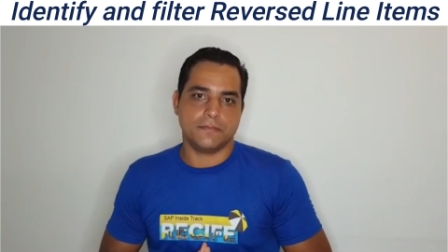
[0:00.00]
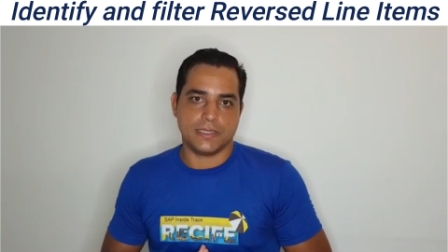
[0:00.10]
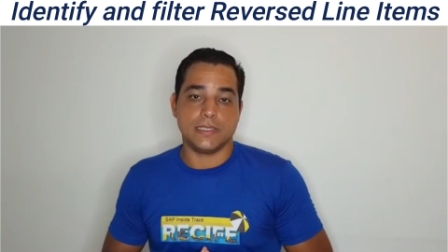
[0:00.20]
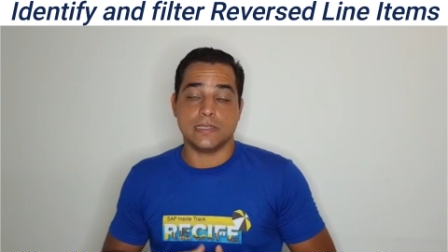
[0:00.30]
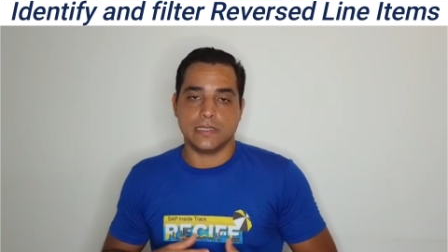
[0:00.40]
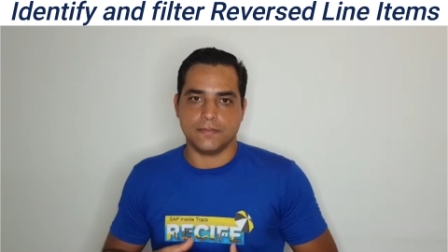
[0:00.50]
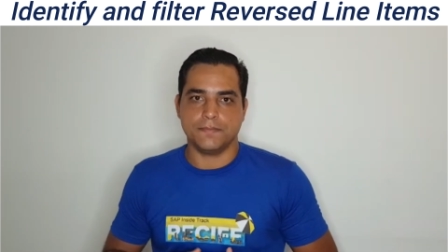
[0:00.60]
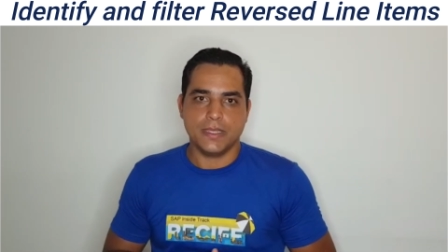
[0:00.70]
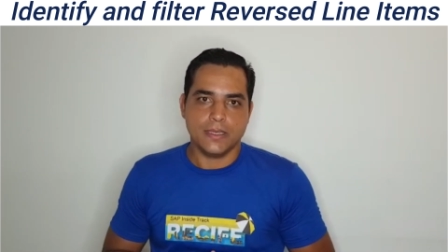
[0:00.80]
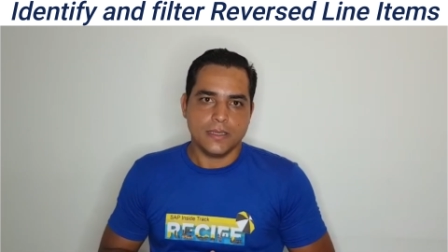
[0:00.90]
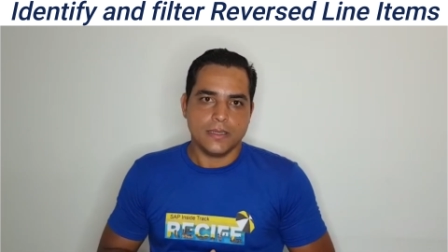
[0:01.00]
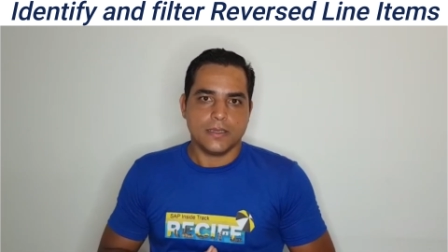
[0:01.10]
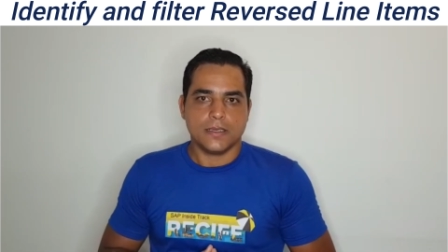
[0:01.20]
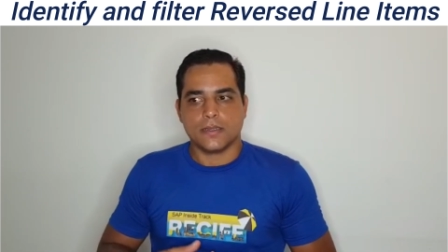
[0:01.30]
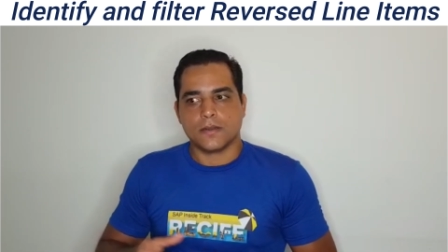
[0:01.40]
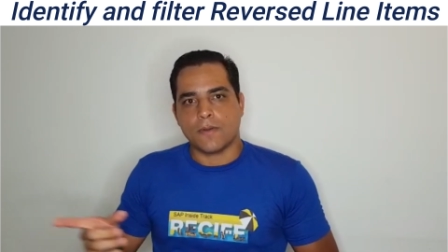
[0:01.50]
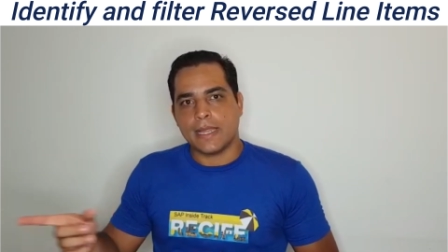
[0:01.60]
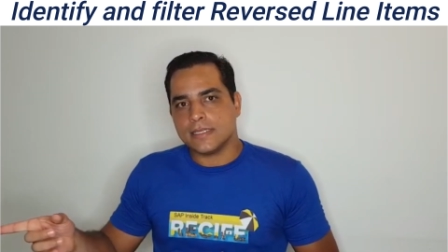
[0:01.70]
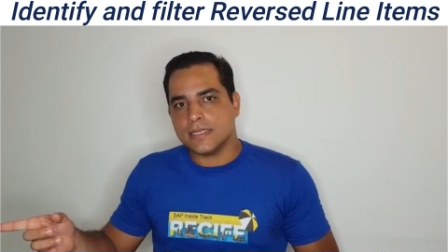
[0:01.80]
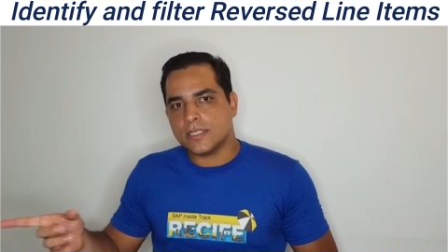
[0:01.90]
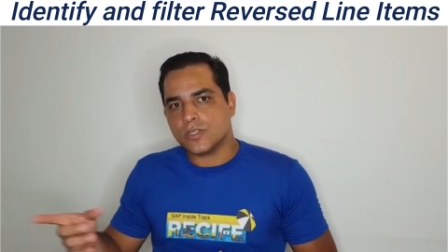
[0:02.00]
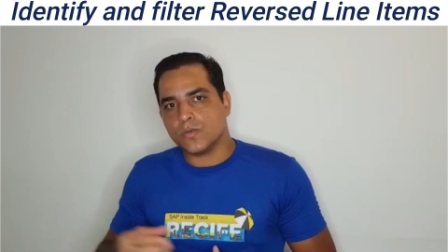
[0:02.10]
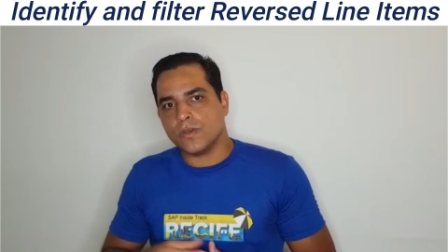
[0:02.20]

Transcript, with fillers: easily. Write this